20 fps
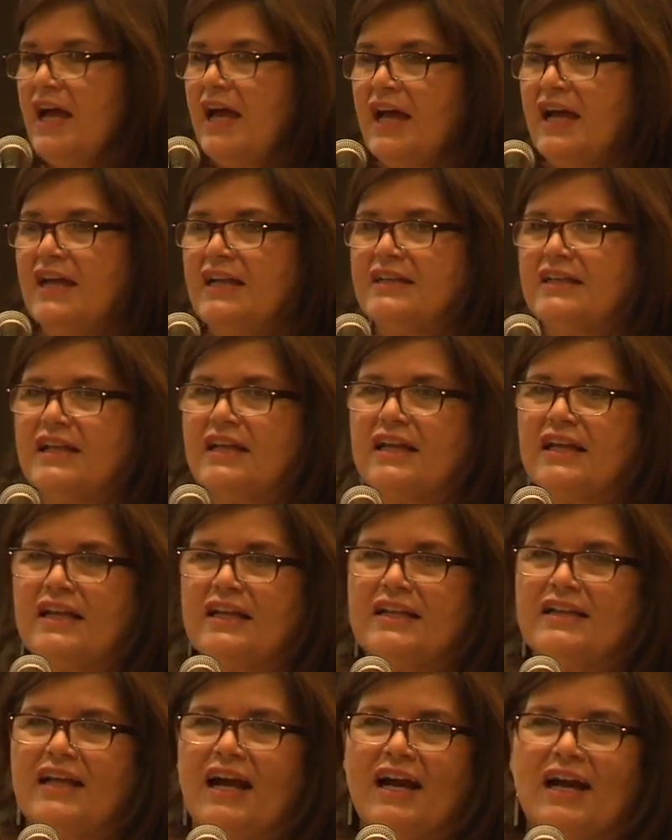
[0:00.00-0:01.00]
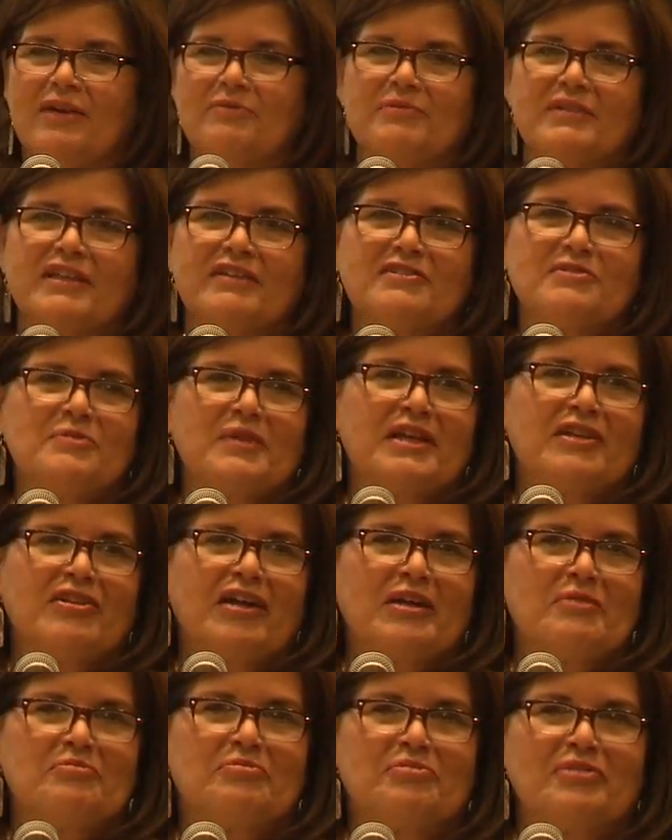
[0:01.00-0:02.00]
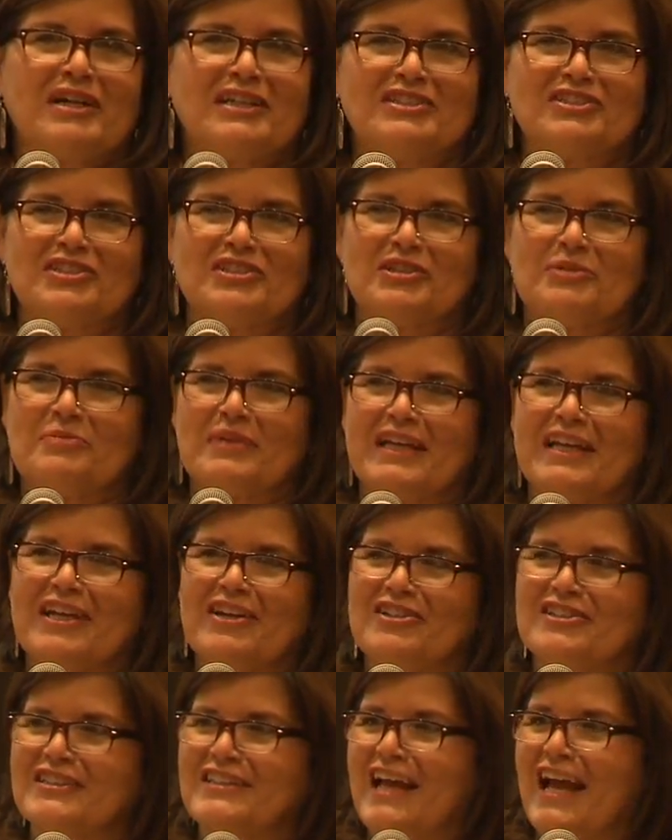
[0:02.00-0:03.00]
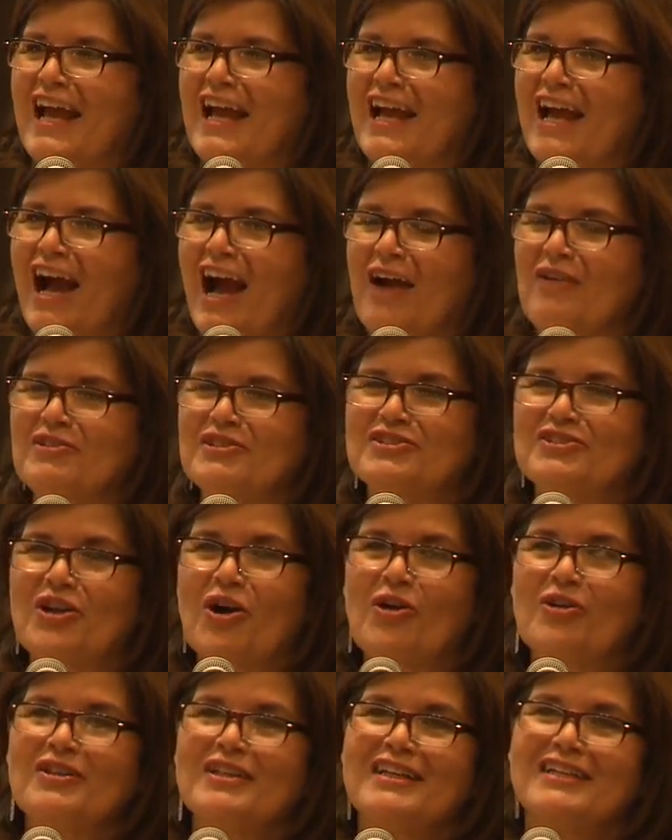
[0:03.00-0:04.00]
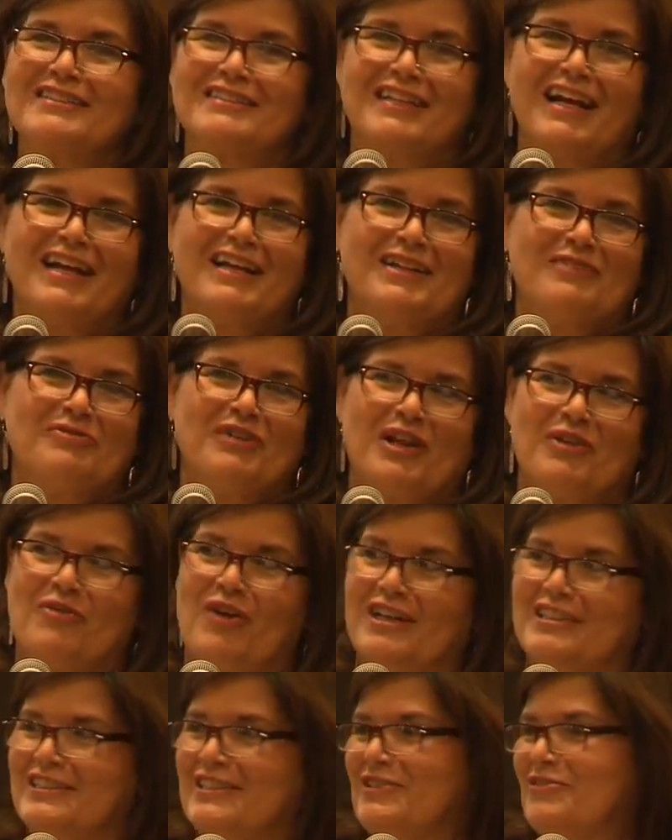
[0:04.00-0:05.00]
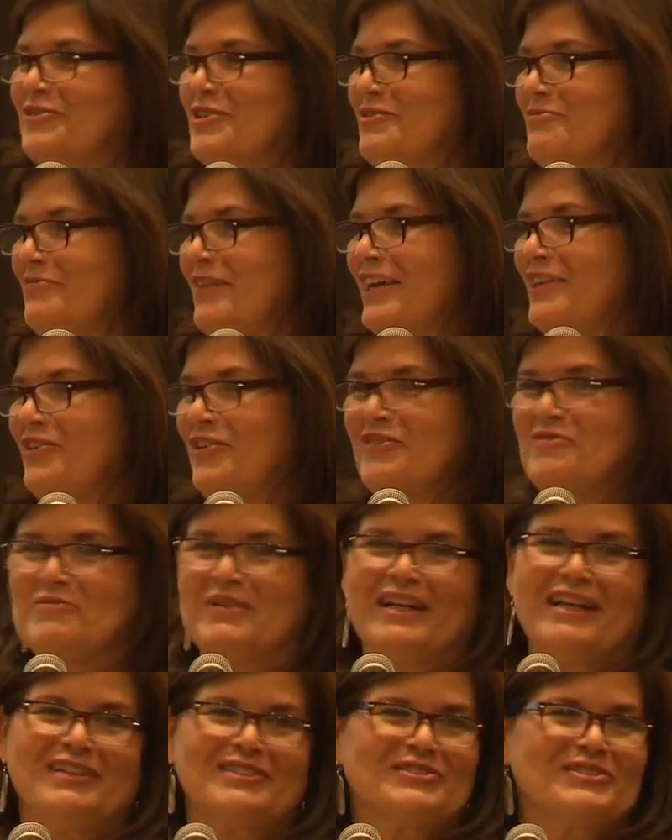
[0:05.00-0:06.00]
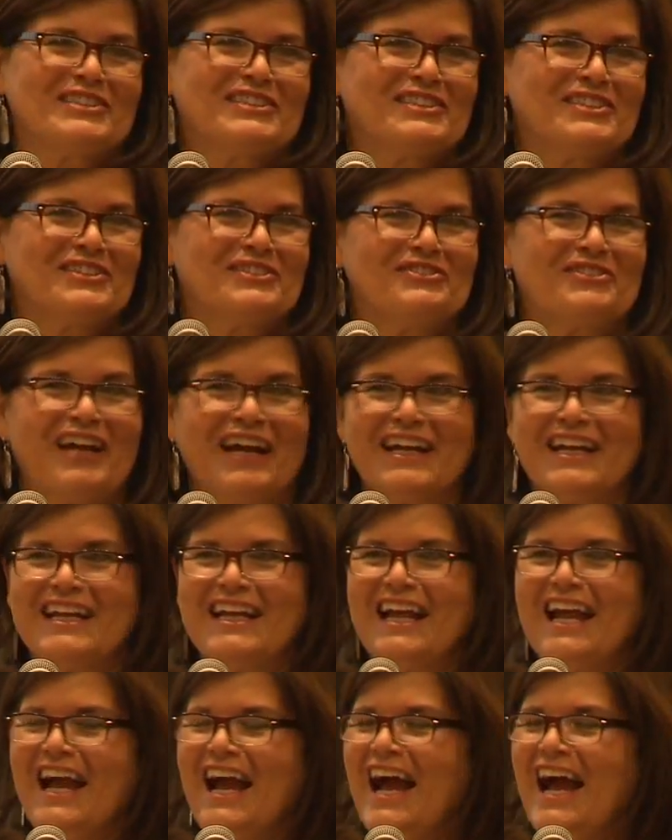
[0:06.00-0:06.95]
And it gives me great pleasure to be here today. I was totally excited when I walked in the room. I know everybody else was too, right?